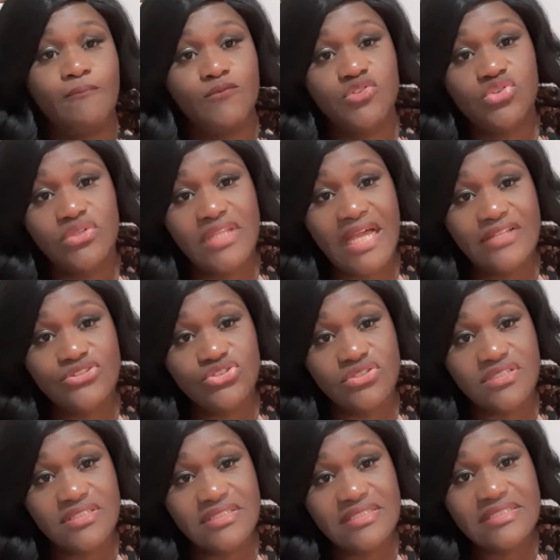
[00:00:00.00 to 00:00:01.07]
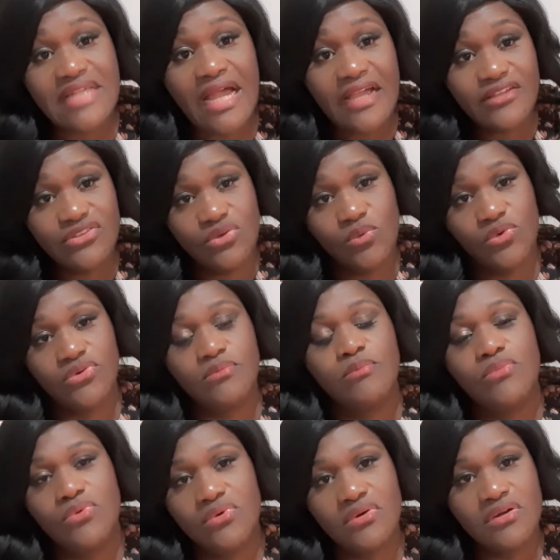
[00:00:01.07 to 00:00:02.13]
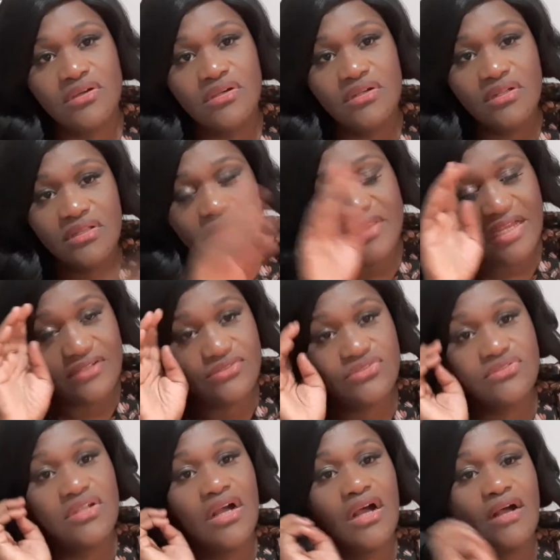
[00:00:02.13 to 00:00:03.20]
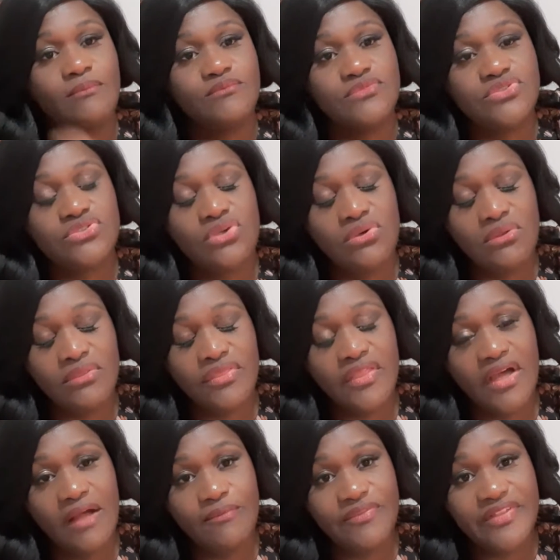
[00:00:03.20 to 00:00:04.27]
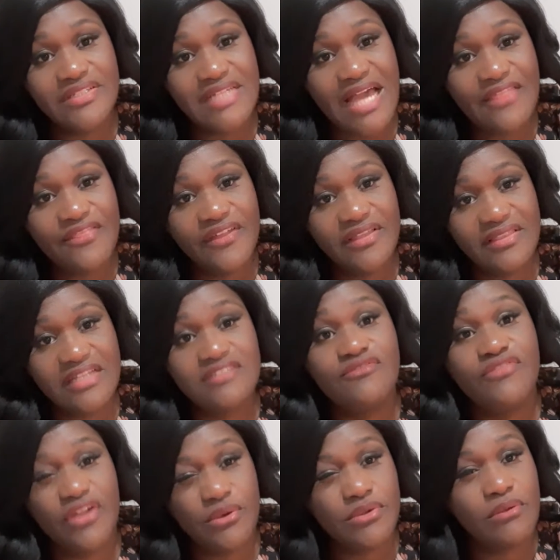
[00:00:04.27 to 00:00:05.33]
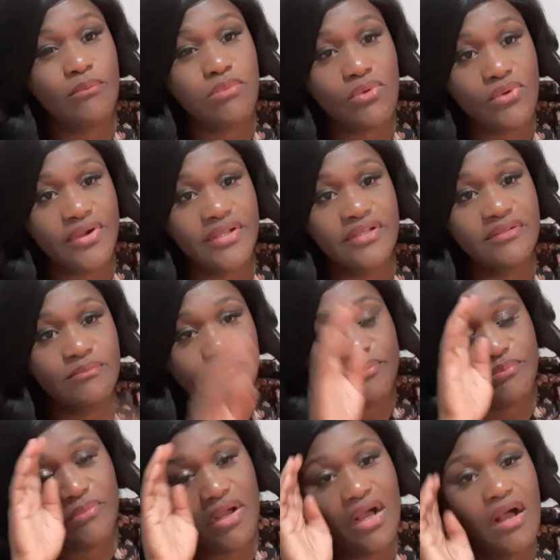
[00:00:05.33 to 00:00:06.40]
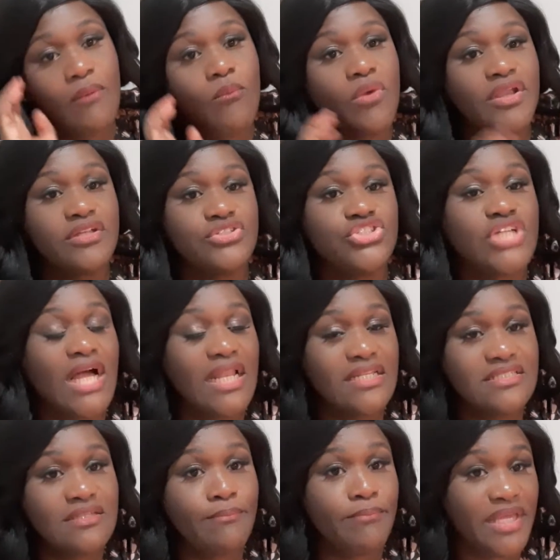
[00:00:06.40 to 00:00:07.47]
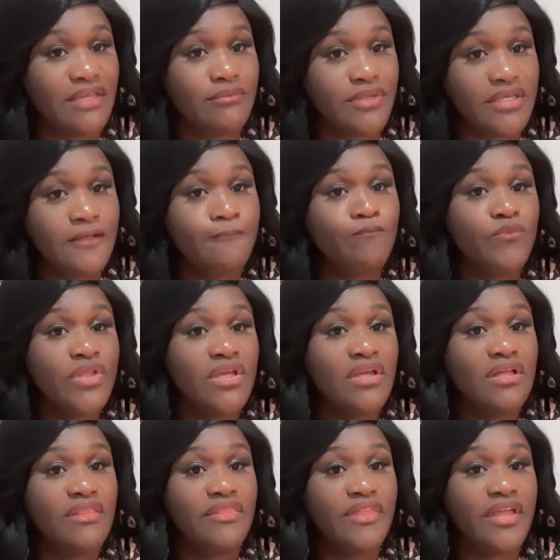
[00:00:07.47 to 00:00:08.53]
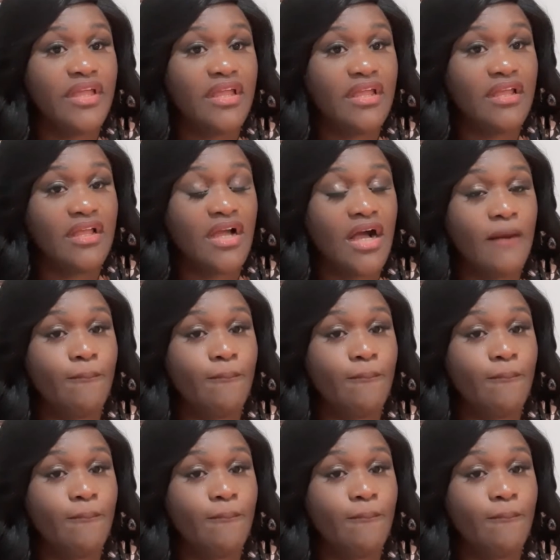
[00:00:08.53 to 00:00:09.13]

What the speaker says: So not just sign the word more. Not I think that's very important. When a child is a baby, they